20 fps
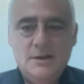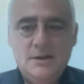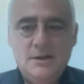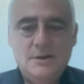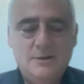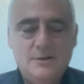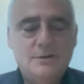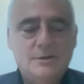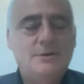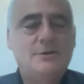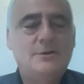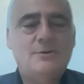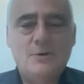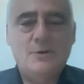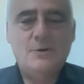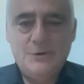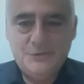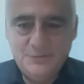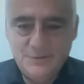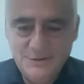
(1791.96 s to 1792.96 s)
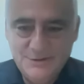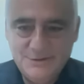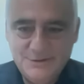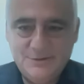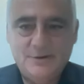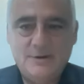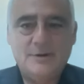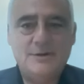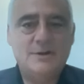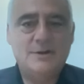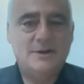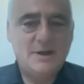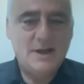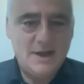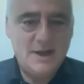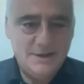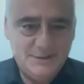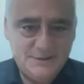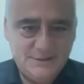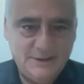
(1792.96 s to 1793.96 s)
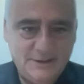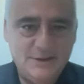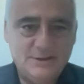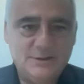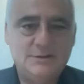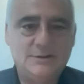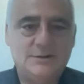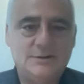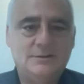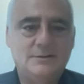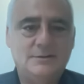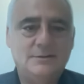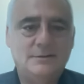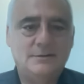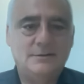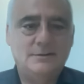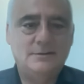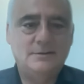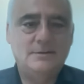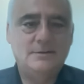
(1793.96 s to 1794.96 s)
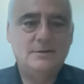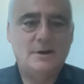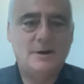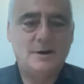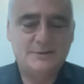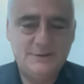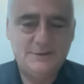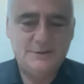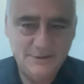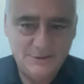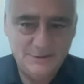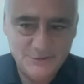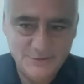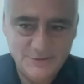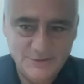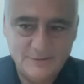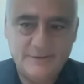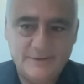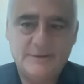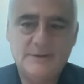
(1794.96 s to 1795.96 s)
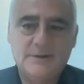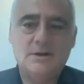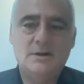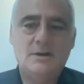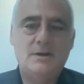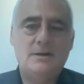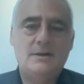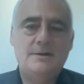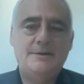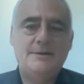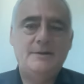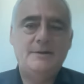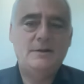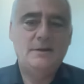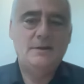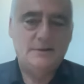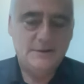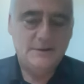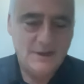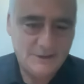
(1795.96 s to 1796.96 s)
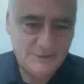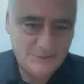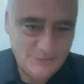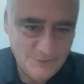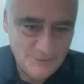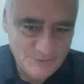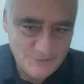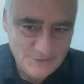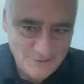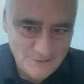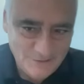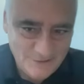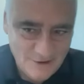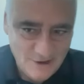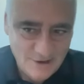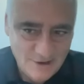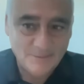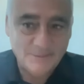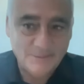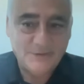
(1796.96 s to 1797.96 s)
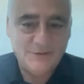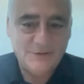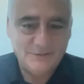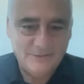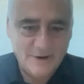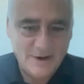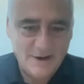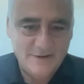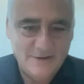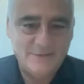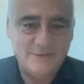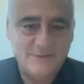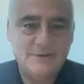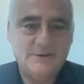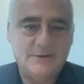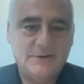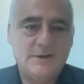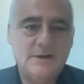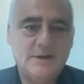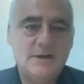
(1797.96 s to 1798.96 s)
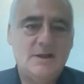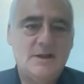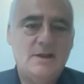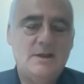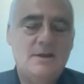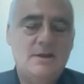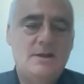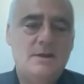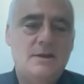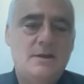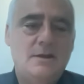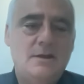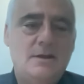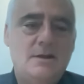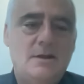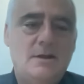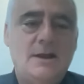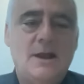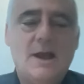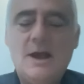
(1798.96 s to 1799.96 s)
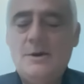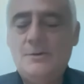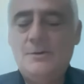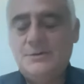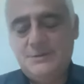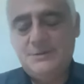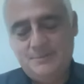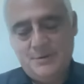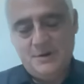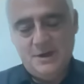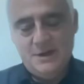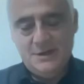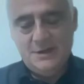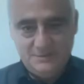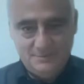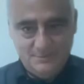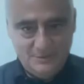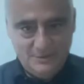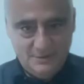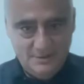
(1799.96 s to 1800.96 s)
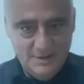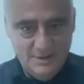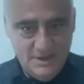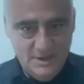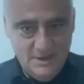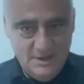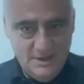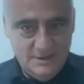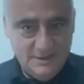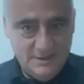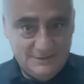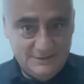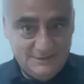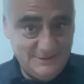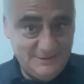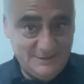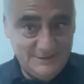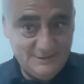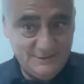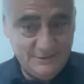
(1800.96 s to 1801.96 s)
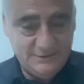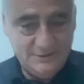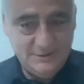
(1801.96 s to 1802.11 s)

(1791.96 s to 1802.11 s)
You know, the grocery store, the gas station, our teachers, tattoos on their arms, survivors. And how is it possible that this is the